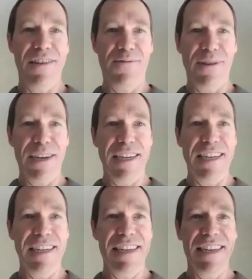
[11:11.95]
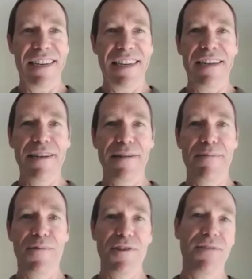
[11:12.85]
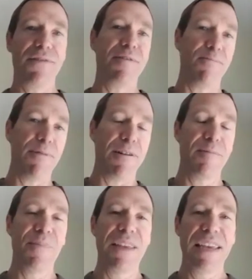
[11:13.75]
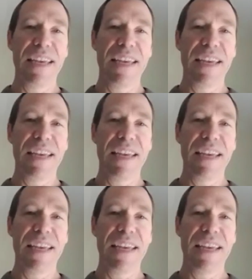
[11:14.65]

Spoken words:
the training shift as well,